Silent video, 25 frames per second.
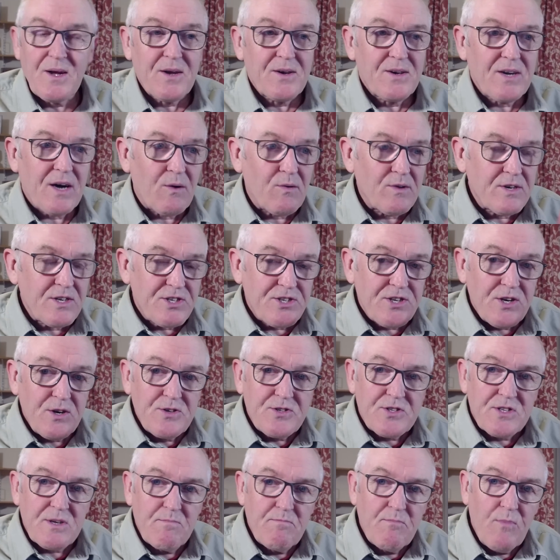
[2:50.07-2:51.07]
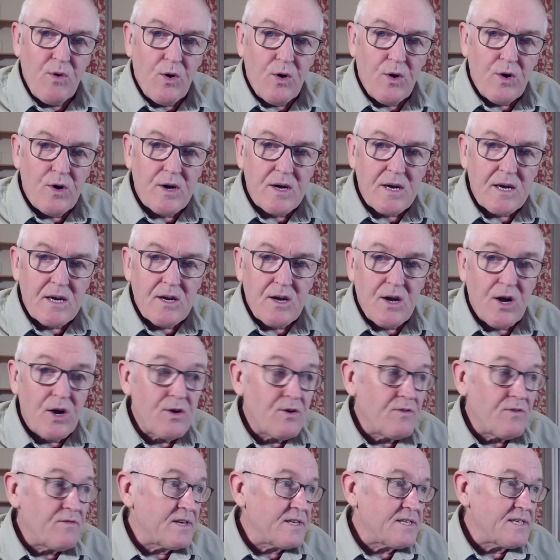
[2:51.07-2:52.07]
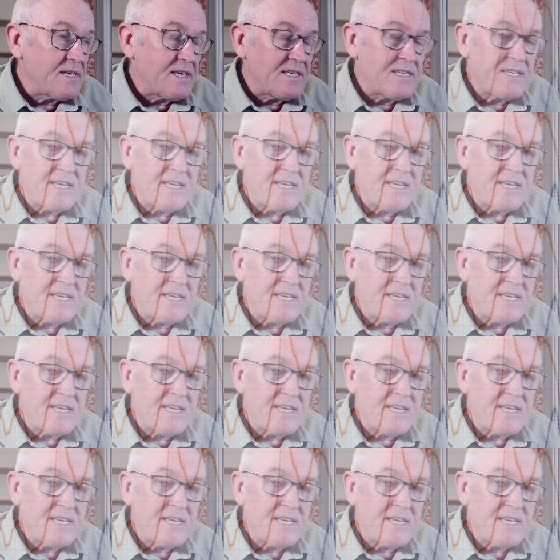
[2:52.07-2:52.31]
Now, I want to show you some more COVID